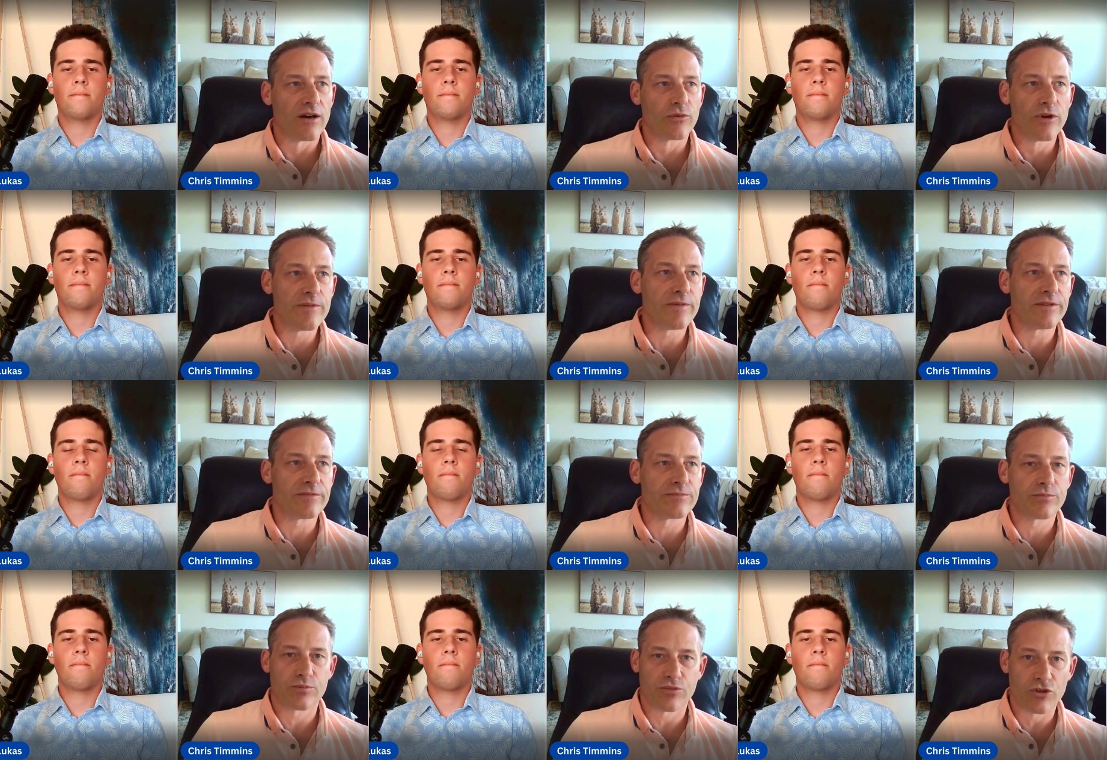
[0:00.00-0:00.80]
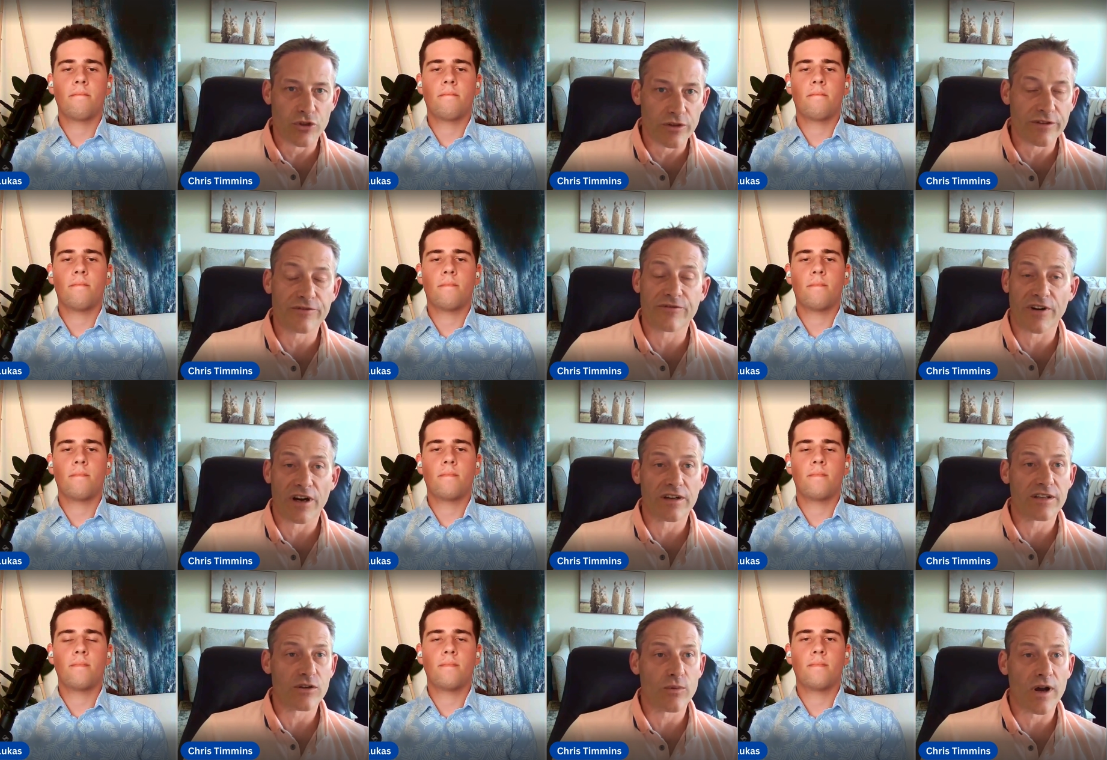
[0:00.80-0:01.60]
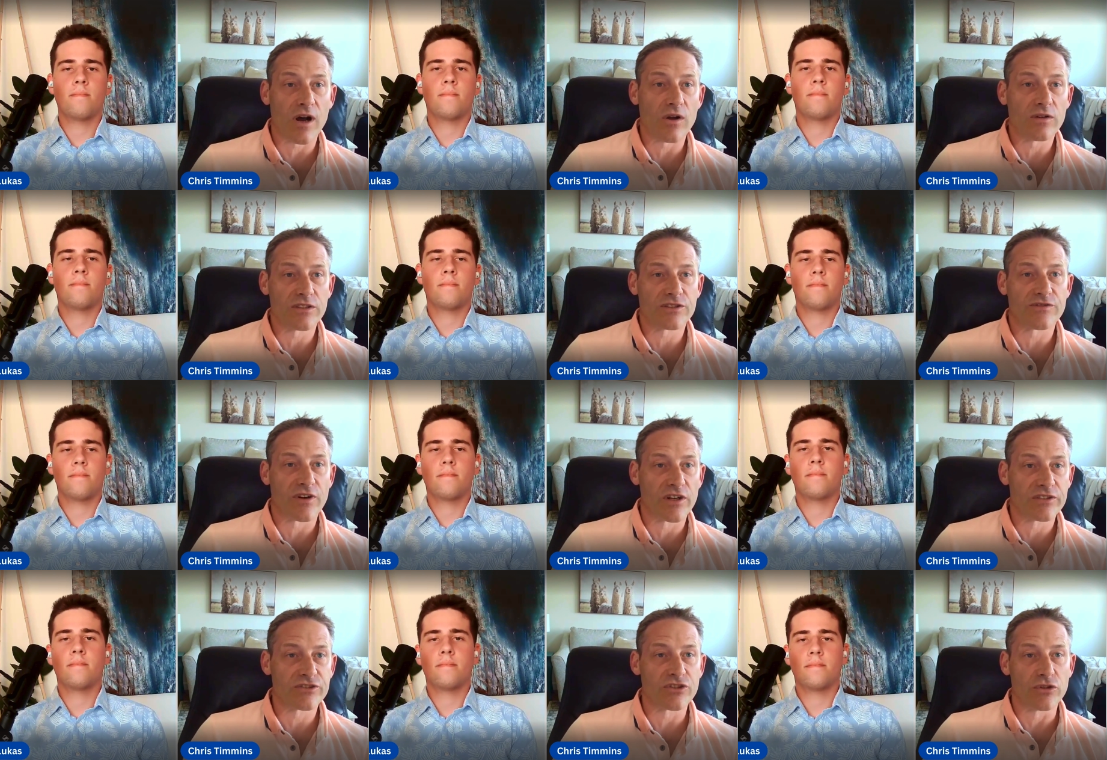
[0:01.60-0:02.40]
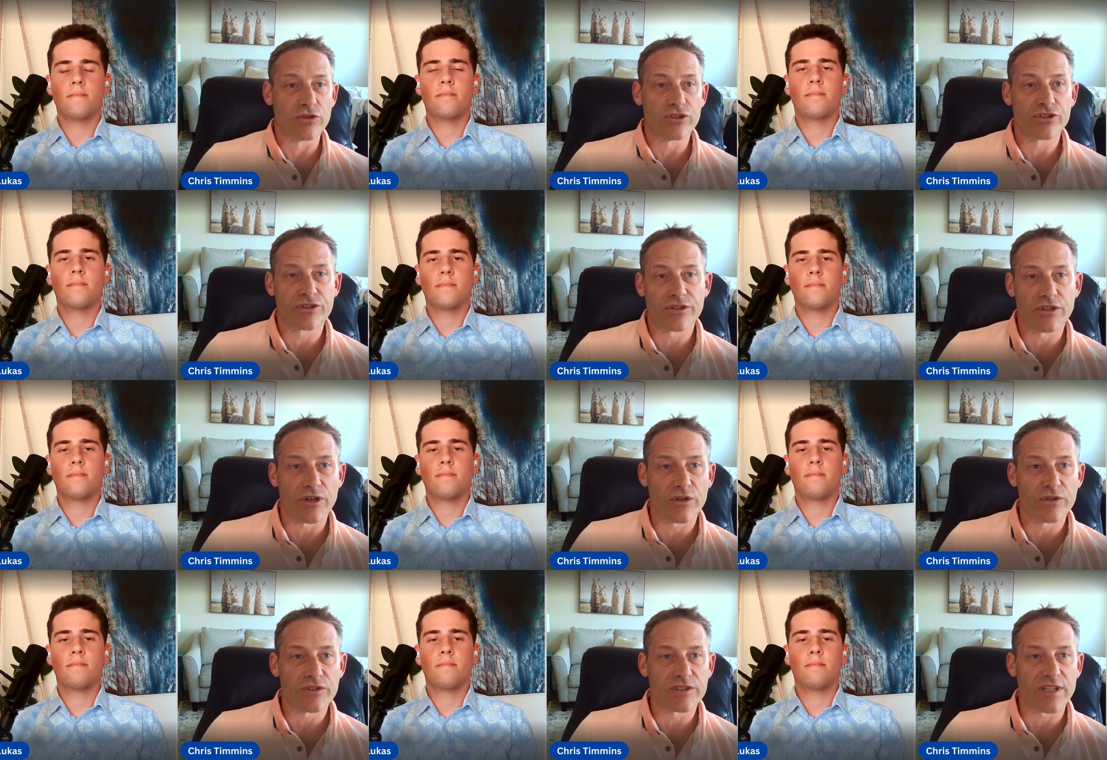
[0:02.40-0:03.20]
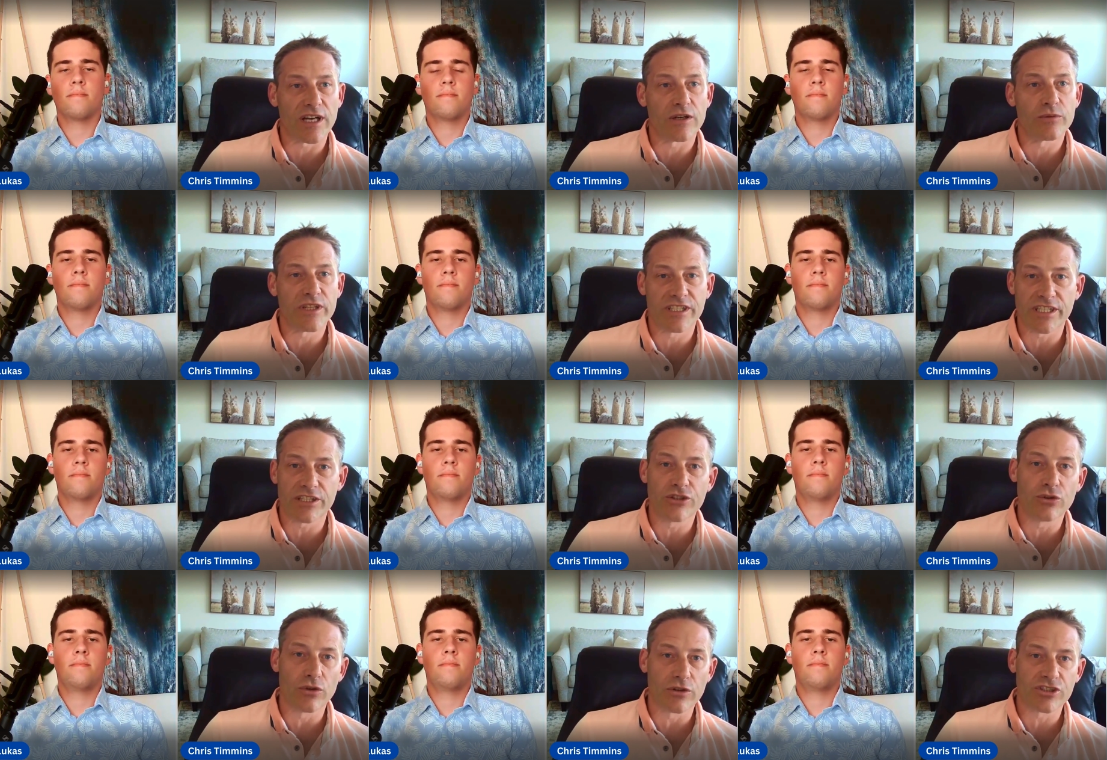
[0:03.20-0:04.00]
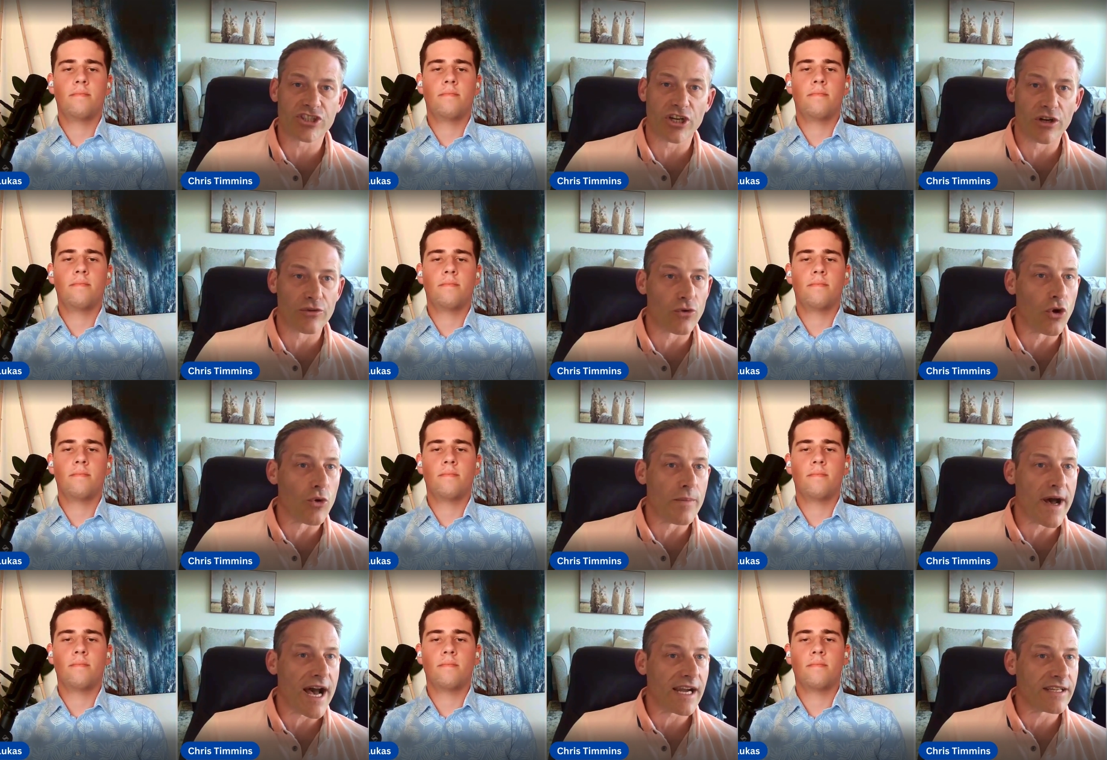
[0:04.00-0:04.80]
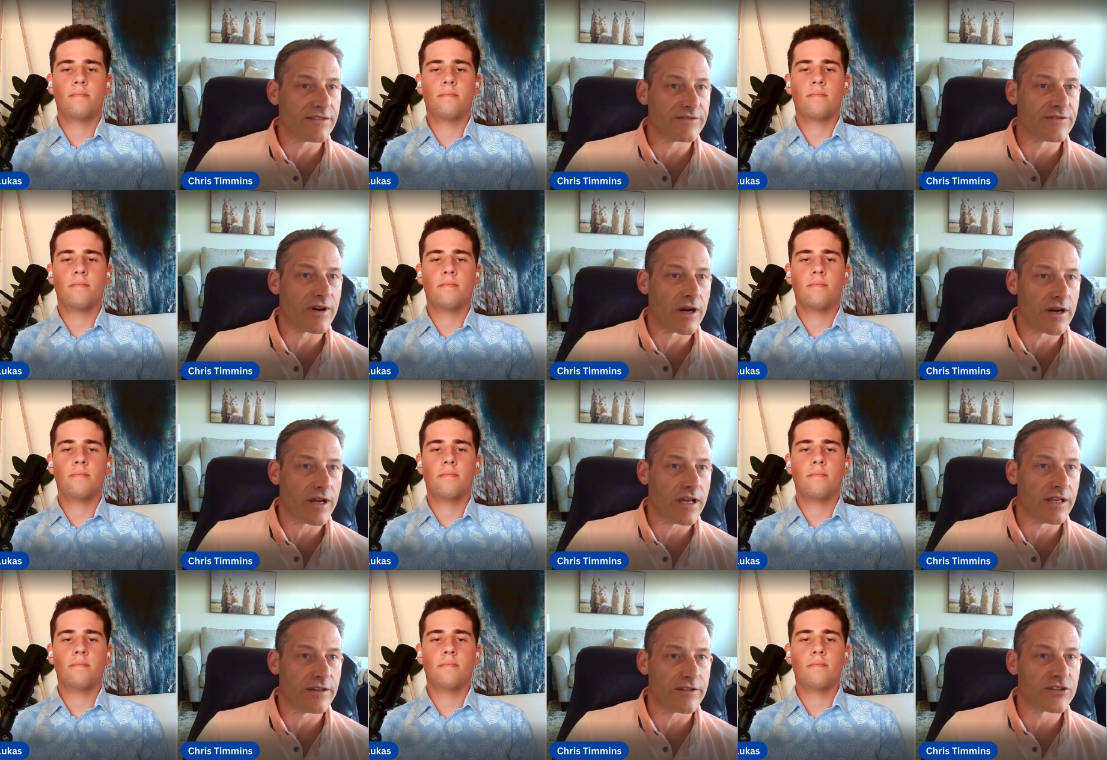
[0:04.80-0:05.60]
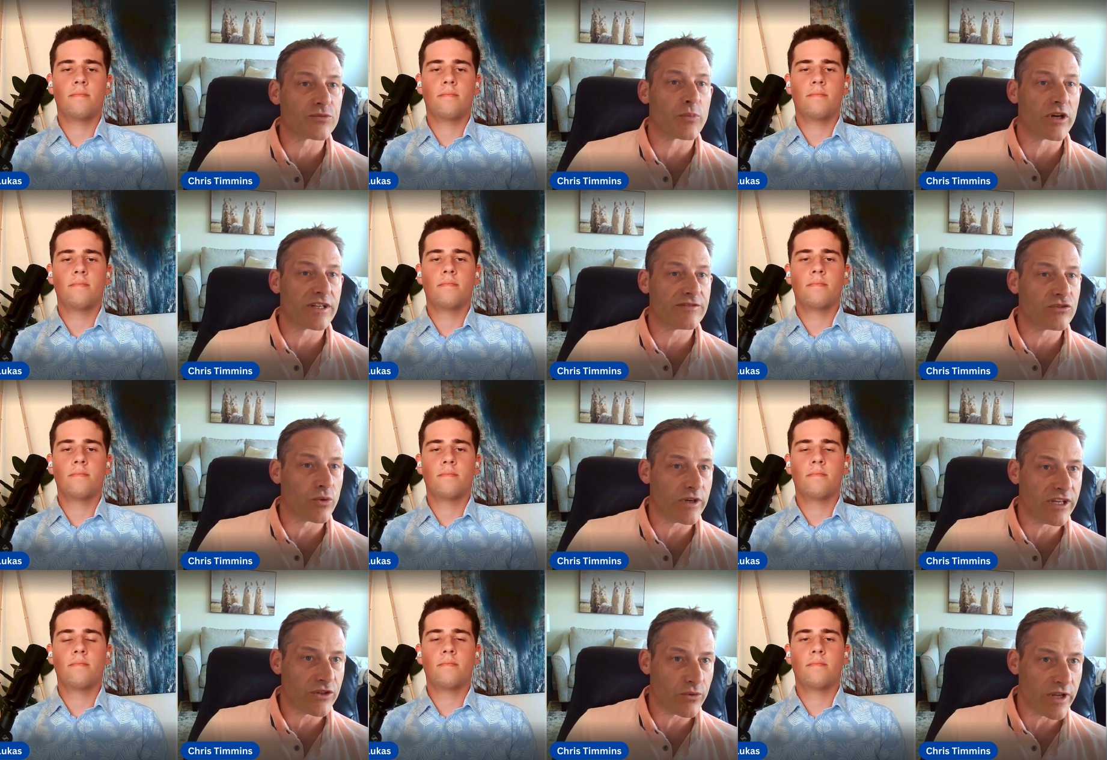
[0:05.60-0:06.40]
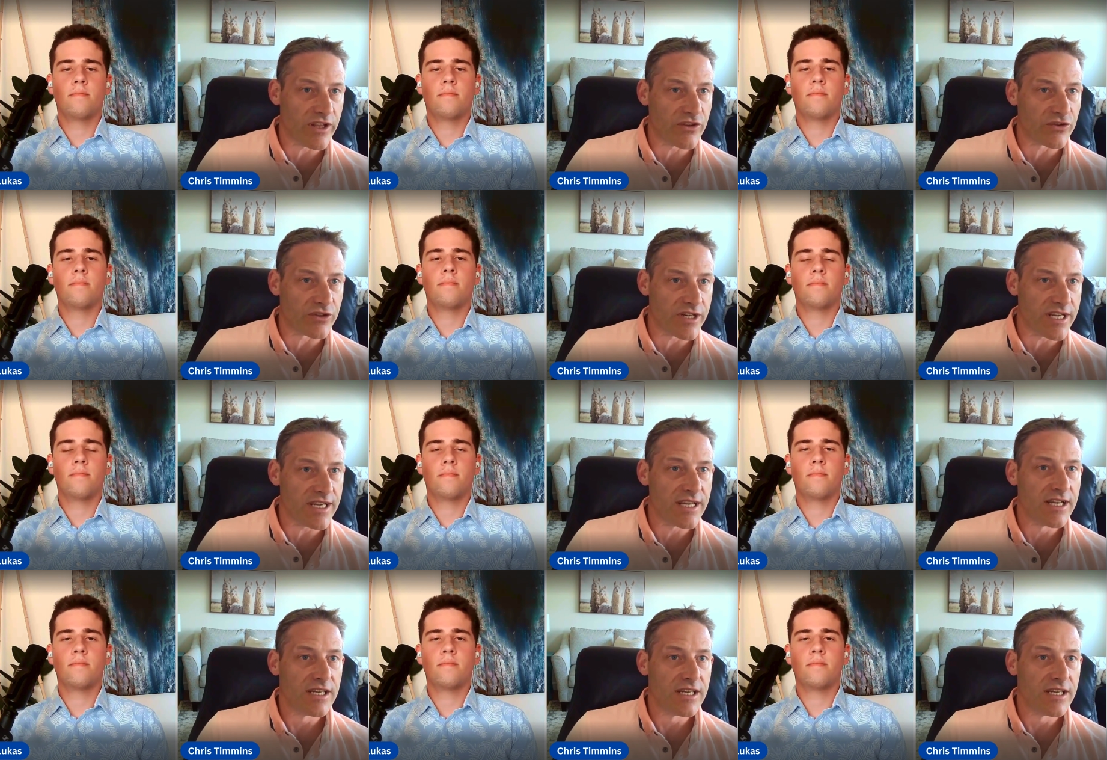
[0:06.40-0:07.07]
Speaker 1: We've been doing fairly well as far as dilution goes. We did do a share rollback in spring of 2023.